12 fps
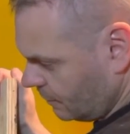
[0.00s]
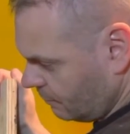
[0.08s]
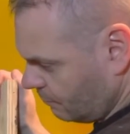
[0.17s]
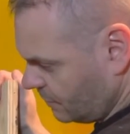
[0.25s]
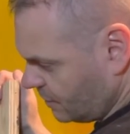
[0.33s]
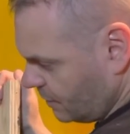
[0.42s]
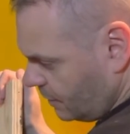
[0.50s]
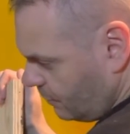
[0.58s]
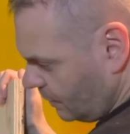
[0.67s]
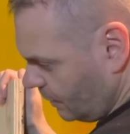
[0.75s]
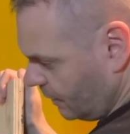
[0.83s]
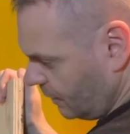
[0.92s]

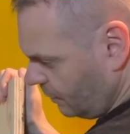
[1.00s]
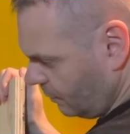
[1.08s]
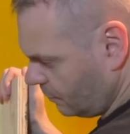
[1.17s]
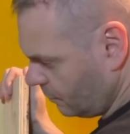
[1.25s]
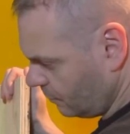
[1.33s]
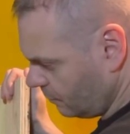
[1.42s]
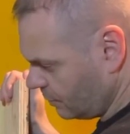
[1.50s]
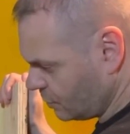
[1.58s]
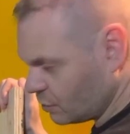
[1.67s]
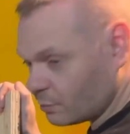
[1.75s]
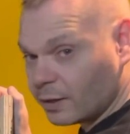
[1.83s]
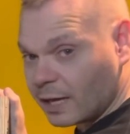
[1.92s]
material here, which
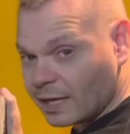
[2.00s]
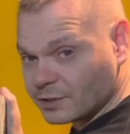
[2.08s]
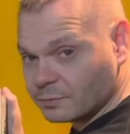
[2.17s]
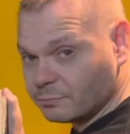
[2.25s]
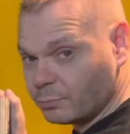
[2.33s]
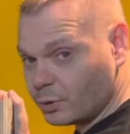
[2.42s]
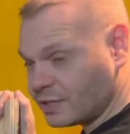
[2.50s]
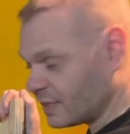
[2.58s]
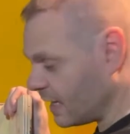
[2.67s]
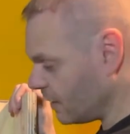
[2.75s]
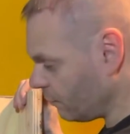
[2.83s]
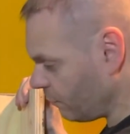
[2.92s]
is where Adam put his
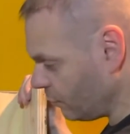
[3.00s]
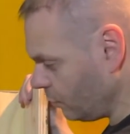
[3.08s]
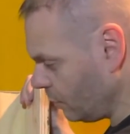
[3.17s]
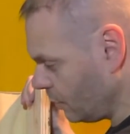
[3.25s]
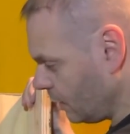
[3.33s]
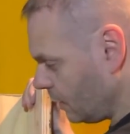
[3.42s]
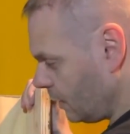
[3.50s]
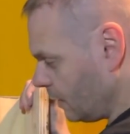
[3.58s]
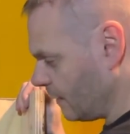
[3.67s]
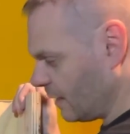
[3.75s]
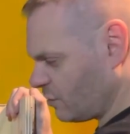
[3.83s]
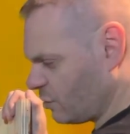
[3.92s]
head through,
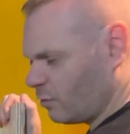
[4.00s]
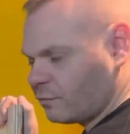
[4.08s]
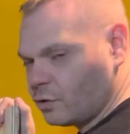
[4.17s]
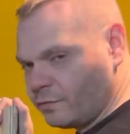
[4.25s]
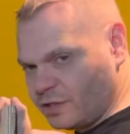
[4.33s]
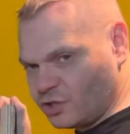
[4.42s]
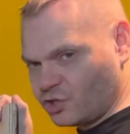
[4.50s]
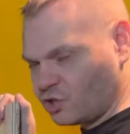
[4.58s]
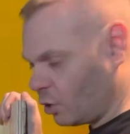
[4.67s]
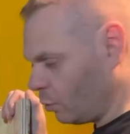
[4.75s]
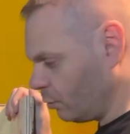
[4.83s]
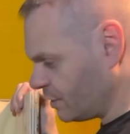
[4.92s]
and that sort of covered his
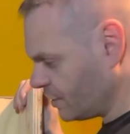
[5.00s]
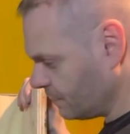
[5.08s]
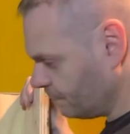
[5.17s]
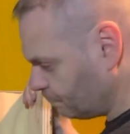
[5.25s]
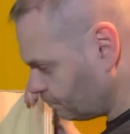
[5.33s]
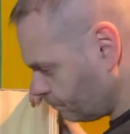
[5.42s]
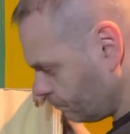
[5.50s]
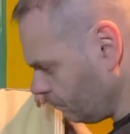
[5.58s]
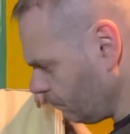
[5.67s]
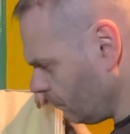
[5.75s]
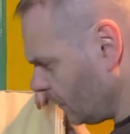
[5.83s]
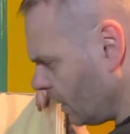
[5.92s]
shoulders.
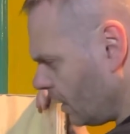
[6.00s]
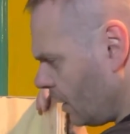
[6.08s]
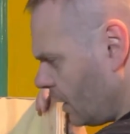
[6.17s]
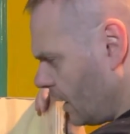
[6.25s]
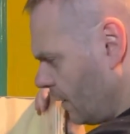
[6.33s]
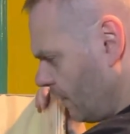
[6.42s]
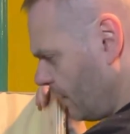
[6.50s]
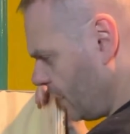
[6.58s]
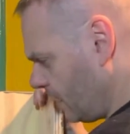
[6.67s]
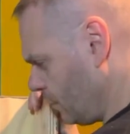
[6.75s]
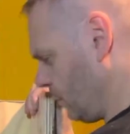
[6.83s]
And then